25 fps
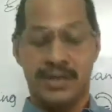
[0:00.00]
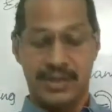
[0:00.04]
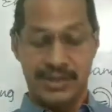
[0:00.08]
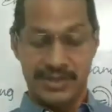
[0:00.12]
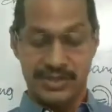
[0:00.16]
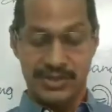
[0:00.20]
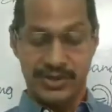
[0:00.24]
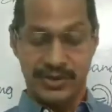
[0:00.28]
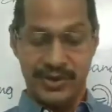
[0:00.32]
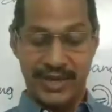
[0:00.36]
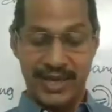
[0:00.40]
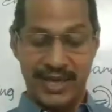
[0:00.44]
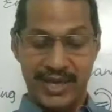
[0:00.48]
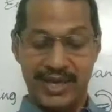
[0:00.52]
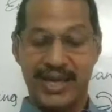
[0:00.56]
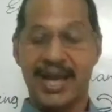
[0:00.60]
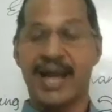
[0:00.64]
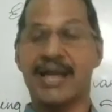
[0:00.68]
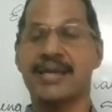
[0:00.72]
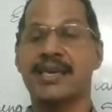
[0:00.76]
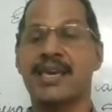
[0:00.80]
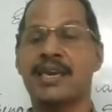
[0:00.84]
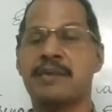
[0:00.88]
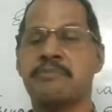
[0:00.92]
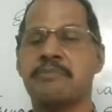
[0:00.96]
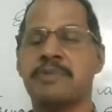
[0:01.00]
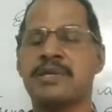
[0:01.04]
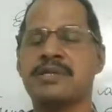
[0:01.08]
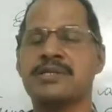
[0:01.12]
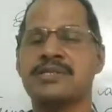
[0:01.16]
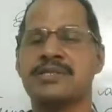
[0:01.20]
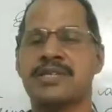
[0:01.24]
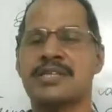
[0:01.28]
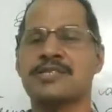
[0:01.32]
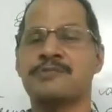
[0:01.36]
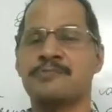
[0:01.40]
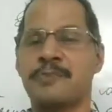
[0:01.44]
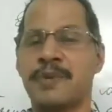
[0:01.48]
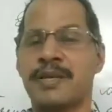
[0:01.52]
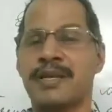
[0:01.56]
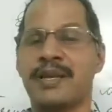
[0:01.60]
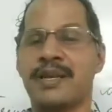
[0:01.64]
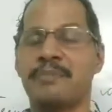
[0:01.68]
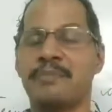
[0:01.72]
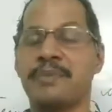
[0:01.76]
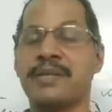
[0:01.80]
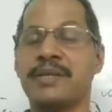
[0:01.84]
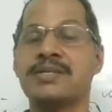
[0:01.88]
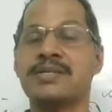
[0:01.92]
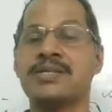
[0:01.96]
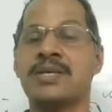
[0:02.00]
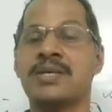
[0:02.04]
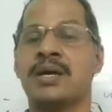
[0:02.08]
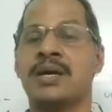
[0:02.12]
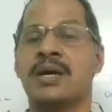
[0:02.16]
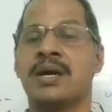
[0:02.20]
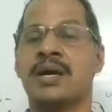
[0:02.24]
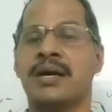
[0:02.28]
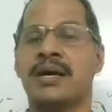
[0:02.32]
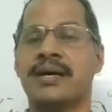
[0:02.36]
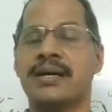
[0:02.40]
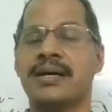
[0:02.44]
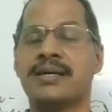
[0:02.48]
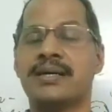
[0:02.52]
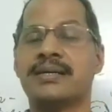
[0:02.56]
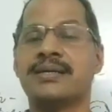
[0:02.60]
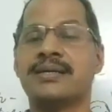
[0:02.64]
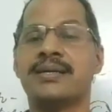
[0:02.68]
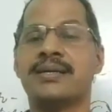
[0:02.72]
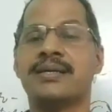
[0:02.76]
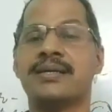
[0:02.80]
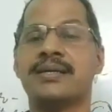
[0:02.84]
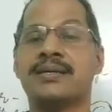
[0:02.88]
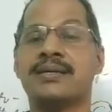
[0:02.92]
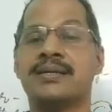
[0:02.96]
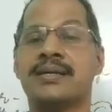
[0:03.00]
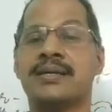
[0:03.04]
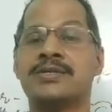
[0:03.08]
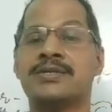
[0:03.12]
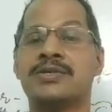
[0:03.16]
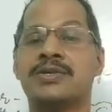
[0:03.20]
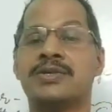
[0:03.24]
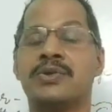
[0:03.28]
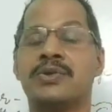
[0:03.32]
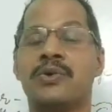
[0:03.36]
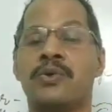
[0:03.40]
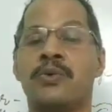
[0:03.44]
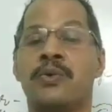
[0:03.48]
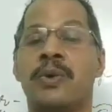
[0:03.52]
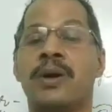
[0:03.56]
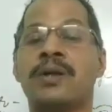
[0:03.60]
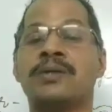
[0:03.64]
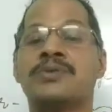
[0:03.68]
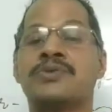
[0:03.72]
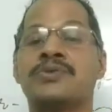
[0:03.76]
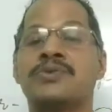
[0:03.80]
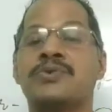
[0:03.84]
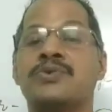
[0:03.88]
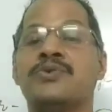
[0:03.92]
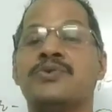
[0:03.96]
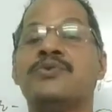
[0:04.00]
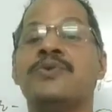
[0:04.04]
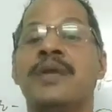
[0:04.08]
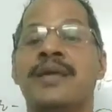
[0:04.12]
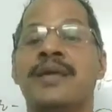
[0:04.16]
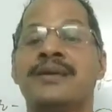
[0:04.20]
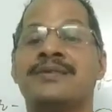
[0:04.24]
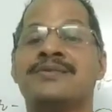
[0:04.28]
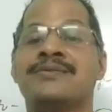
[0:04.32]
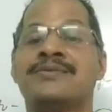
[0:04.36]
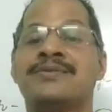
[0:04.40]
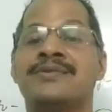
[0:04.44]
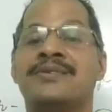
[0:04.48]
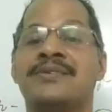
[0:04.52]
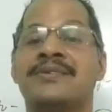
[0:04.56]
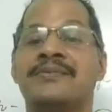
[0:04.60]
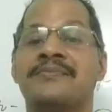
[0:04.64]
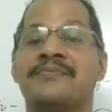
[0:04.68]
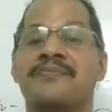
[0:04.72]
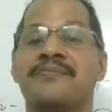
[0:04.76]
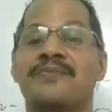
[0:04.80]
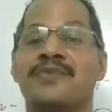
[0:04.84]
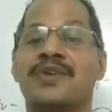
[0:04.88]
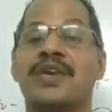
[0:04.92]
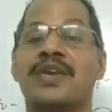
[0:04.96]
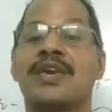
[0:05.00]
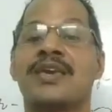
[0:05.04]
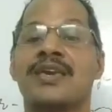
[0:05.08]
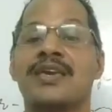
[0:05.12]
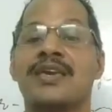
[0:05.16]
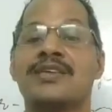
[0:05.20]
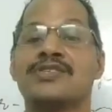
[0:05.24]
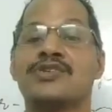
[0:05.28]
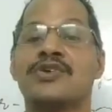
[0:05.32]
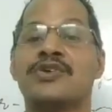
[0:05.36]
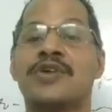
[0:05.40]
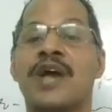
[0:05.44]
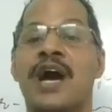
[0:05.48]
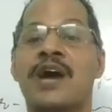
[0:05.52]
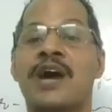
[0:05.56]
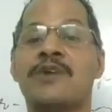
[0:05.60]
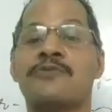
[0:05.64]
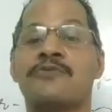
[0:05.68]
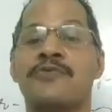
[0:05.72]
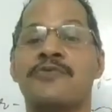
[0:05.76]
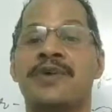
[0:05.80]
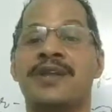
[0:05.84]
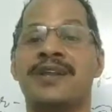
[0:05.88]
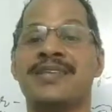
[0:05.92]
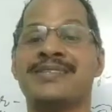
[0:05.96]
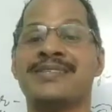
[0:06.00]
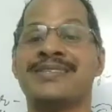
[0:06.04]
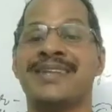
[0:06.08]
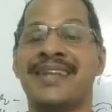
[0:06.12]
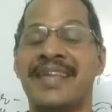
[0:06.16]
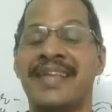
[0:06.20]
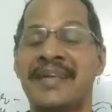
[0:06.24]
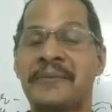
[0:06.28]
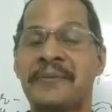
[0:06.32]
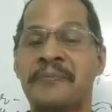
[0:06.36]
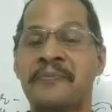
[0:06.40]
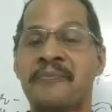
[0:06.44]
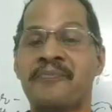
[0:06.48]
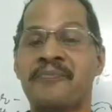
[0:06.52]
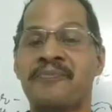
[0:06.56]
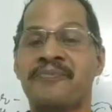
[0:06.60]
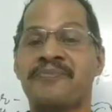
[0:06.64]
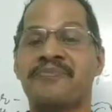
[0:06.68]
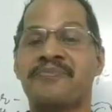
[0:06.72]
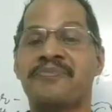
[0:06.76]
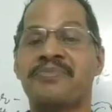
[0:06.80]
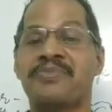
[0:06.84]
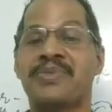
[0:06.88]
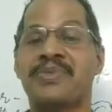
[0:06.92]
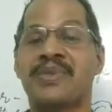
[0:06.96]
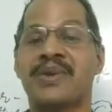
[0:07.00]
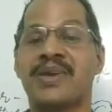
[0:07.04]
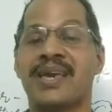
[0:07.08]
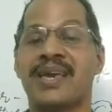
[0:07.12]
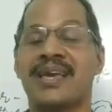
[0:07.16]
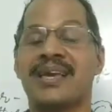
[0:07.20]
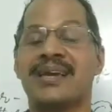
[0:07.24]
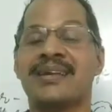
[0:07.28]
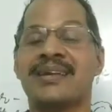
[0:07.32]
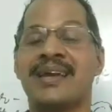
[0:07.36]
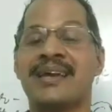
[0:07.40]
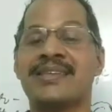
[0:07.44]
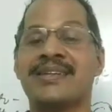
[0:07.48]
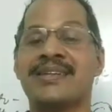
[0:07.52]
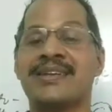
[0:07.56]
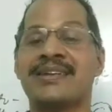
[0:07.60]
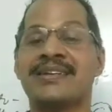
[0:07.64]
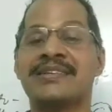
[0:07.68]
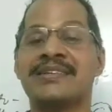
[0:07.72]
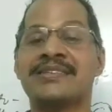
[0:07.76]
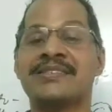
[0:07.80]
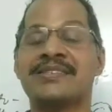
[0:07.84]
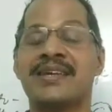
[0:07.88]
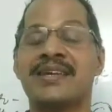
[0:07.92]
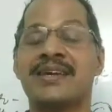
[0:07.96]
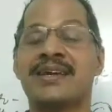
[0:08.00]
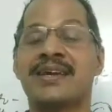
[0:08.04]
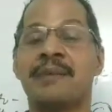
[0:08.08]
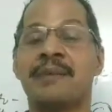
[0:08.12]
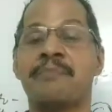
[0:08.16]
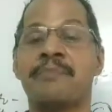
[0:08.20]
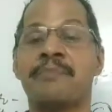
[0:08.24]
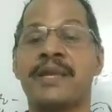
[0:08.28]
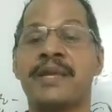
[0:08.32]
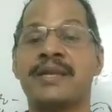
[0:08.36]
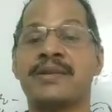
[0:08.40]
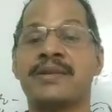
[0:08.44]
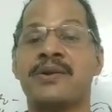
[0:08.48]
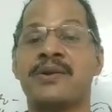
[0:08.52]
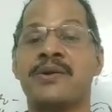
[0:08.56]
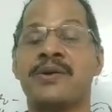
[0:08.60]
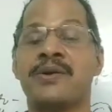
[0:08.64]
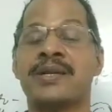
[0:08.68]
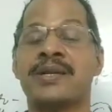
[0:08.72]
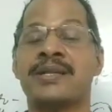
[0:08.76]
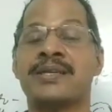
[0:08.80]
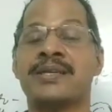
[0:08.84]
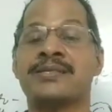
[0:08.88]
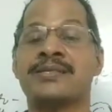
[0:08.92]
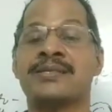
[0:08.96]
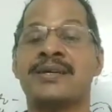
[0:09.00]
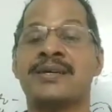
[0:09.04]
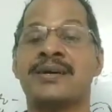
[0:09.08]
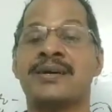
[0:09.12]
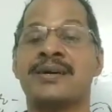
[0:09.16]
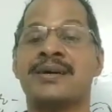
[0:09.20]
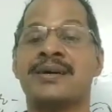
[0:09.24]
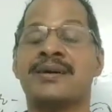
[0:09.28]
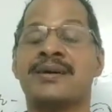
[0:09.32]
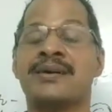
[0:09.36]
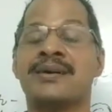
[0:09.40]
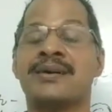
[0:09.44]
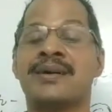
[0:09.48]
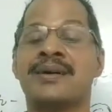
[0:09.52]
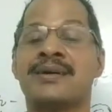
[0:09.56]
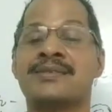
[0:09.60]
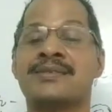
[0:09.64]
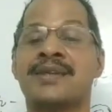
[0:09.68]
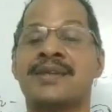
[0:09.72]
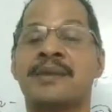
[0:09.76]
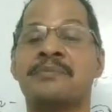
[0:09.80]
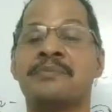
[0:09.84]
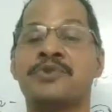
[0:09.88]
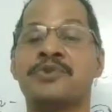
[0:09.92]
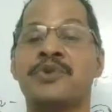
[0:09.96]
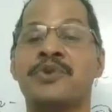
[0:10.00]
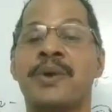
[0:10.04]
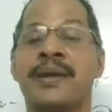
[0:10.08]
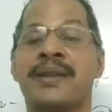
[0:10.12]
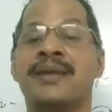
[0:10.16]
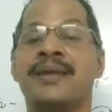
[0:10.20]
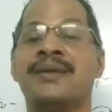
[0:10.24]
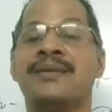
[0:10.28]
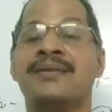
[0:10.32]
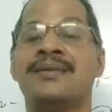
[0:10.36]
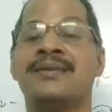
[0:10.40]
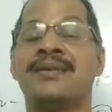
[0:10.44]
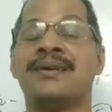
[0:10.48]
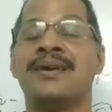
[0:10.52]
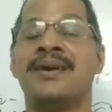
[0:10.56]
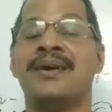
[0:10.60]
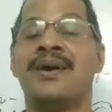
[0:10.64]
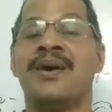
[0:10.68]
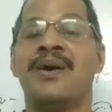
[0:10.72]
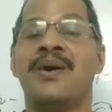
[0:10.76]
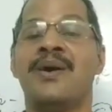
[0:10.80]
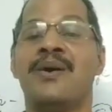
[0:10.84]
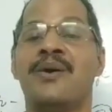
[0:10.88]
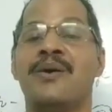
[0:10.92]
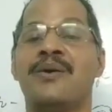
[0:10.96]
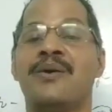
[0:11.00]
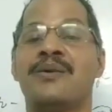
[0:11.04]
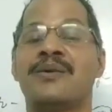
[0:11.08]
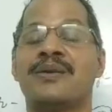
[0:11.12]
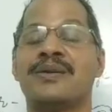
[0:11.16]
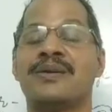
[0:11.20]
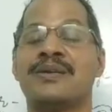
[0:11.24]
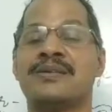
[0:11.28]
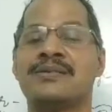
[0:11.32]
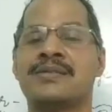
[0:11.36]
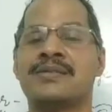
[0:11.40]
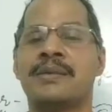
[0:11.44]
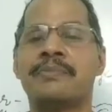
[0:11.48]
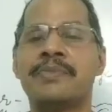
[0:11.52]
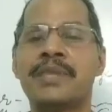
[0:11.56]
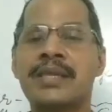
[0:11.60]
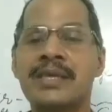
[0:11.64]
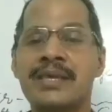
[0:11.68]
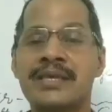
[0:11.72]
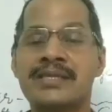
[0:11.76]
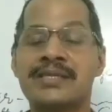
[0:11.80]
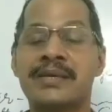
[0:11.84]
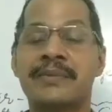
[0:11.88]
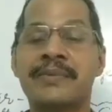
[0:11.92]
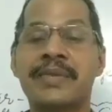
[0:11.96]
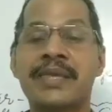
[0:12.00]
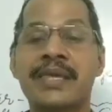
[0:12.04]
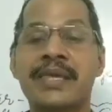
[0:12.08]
So here hanging means suspended, means he doesn't know what to do next. Okay, he is on halfway listening. Okay, neither it is complete nor it is has come to an end, or something is